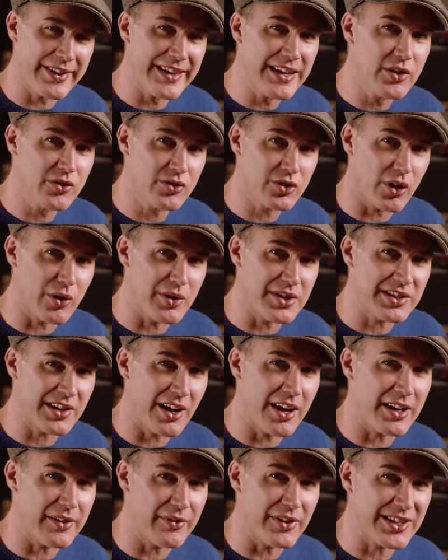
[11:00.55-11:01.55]
the intro, is
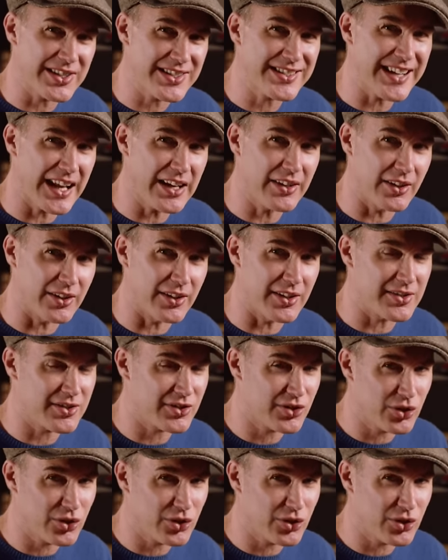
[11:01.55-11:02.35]
kind of extended as